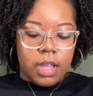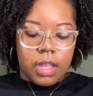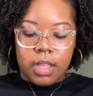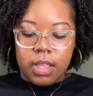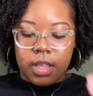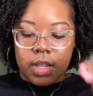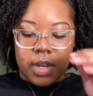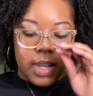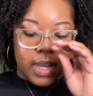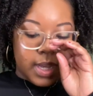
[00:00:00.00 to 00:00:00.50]

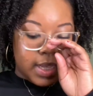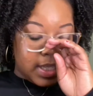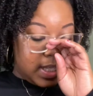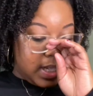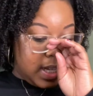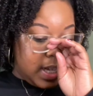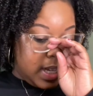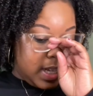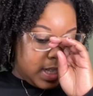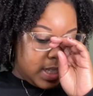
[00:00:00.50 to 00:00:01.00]
Next
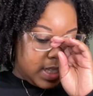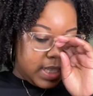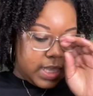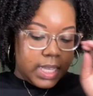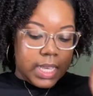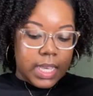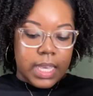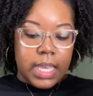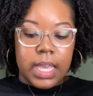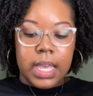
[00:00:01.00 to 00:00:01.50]
is
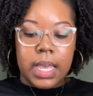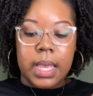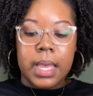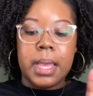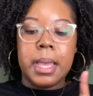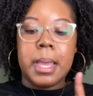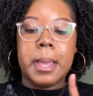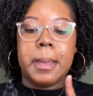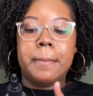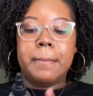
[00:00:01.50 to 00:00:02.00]
the
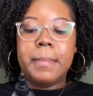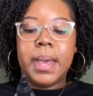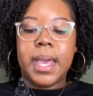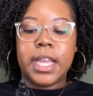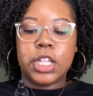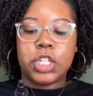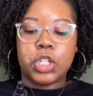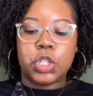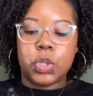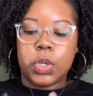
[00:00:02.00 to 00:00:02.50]

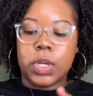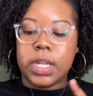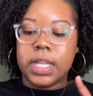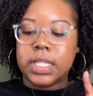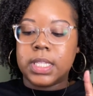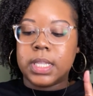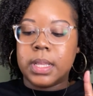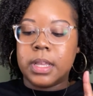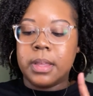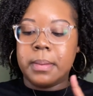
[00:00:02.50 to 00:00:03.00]
Main
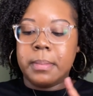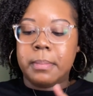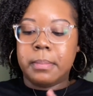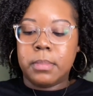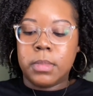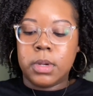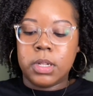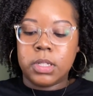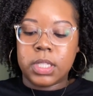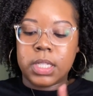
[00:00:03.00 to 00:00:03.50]
Choice
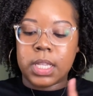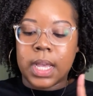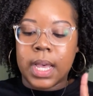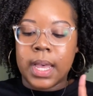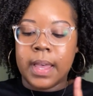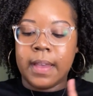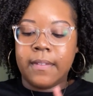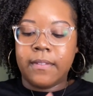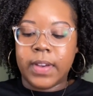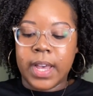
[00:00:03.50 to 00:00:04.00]

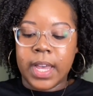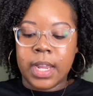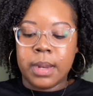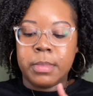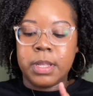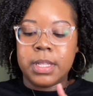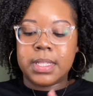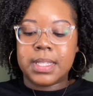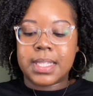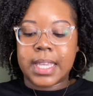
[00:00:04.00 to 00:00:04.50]

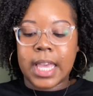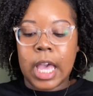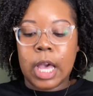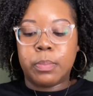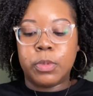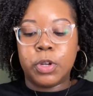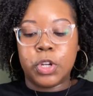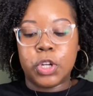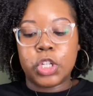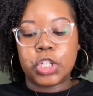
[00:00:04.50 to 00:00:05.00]
Multivitamin Scalp
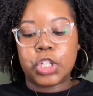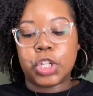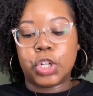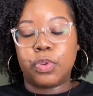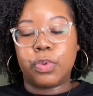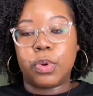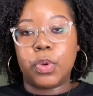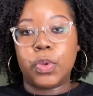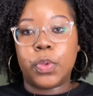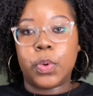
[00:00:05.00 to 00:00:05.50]
Nourishing
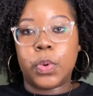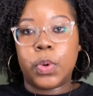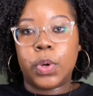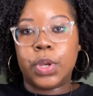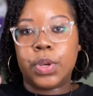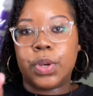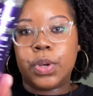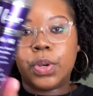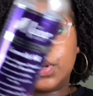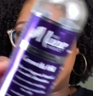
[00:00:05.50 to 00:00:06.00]
Growth
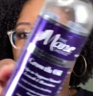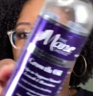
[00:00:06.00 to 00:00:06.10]
Oil.